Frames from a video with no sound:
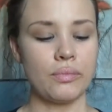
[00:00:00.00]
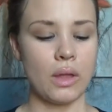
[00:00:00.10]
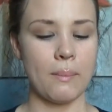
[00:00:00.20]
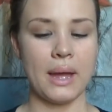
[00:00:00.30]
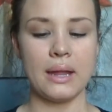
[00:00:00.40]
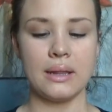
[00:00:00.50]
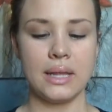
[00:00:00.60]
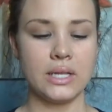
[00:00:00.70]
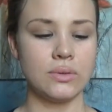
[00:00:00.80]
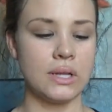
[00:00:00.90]
But
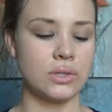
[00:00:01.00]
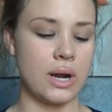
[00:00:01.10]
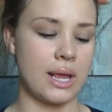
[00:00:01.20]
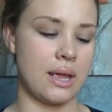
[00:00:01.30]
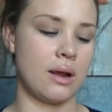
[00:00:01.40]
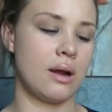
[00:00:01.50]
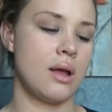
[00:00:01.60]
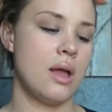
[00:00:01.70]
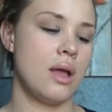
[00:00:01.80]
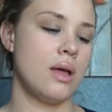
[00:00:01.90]
these ones right
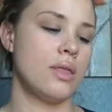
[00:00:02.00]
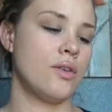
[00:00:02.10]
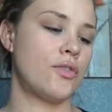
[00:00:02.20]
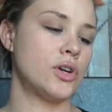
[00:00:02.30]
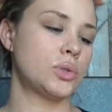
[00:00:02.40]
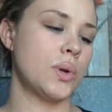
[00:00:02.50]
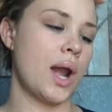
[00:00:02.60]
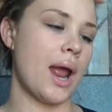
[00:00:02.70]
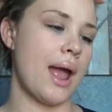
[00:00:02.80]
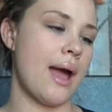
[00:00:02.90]
here, the first one
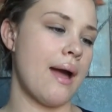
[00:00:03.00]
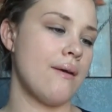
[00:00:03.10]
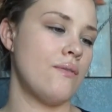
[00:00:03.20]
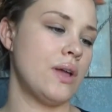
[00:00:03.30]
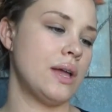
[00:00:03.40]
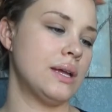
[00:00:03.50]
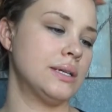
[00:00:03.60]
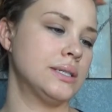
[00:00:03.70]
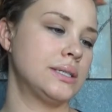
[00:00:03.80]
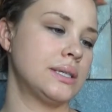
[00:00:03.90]
I have
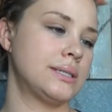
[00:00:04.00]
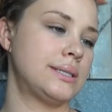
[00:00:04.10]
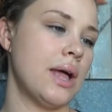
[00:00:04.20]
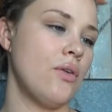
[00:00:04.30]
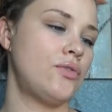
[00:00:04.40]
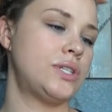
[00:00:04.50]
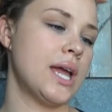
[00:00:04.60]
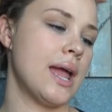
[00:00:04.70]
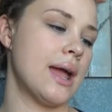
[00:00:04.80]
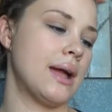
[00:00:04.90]
is Self
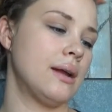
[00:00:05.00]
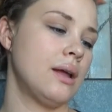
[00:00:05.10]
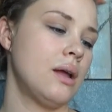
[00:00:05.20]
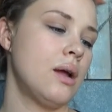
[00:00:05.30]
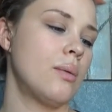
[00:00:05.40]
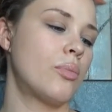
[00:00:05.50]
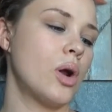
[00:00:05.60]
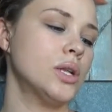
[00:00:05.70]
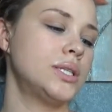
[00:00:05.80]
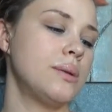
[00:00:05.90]
Tan
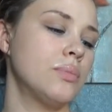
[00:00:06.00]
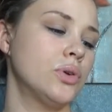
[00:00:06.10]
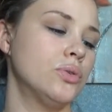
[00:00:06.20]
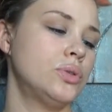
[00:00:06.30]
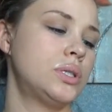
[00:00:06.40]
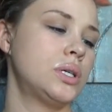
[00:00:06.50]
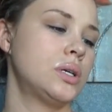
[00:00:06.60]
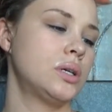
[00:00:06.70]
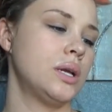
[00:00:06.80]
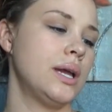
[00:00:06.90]
Bronzing Mousse
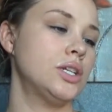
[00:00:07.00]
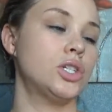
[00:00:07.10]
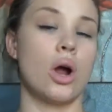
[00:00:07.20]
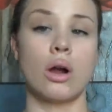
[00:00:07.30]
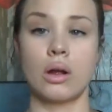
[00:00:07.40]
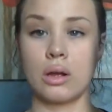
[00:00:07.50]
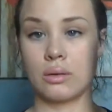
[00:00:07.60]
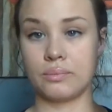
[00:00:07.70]
in dark.